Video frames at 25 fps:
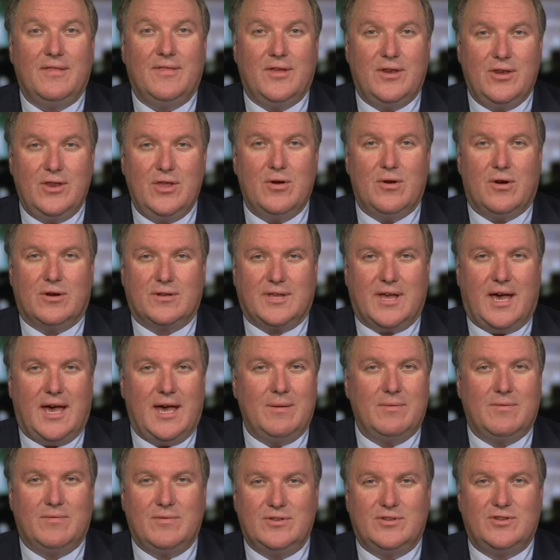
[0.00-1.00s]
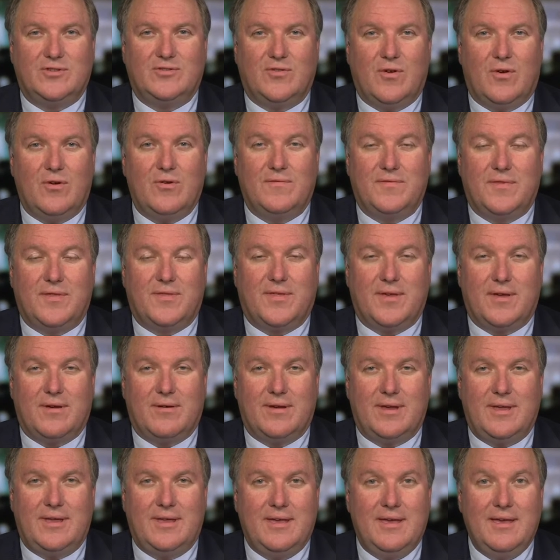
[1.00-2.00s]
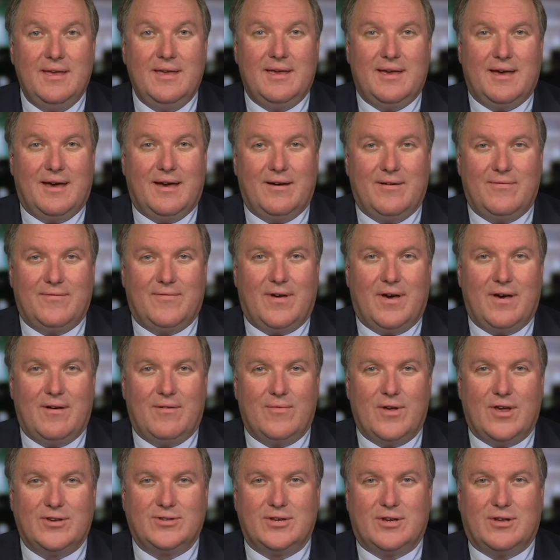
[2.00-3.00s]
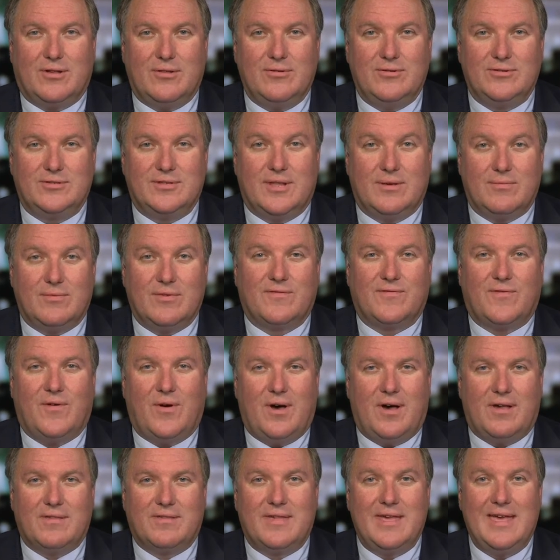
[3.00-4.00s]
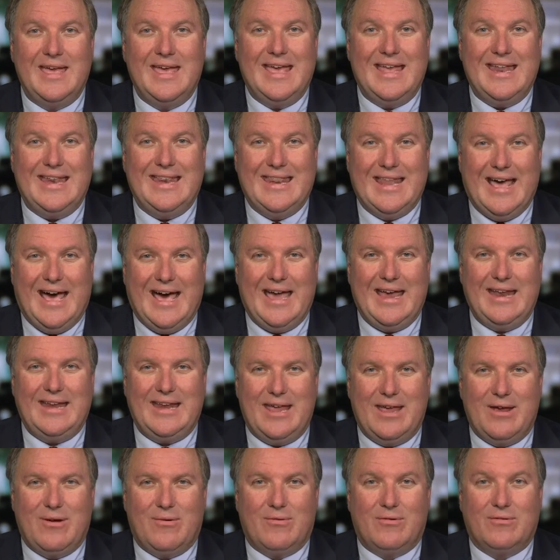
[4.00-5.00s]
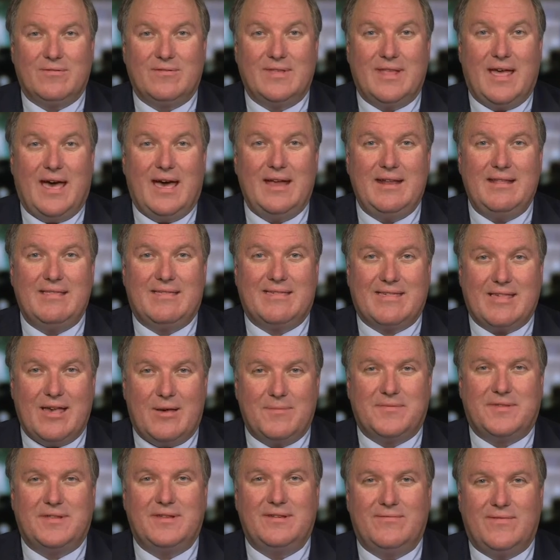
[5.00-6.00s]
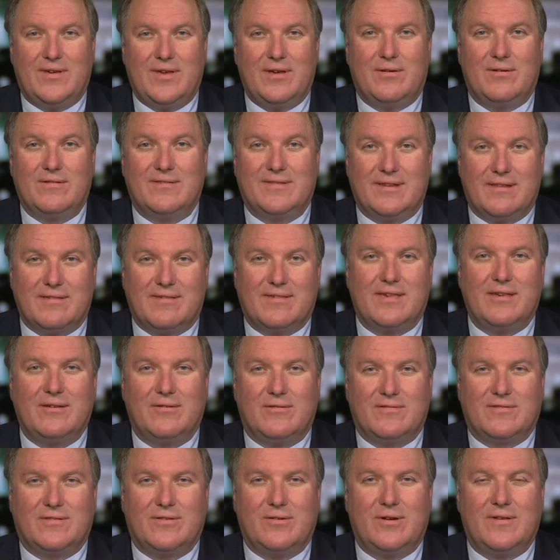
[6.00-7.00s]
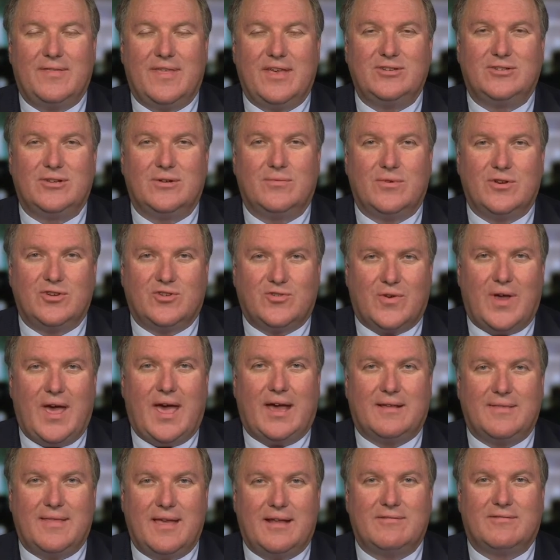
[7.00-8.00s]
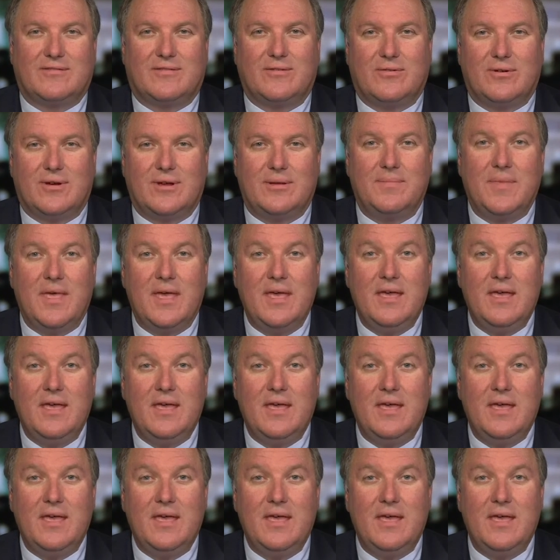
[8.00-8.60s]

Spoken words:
The New York Times, which drove the theory of Russia collusion that was false. 9 errors, 9 substantive errors in a single story. They should retract that story.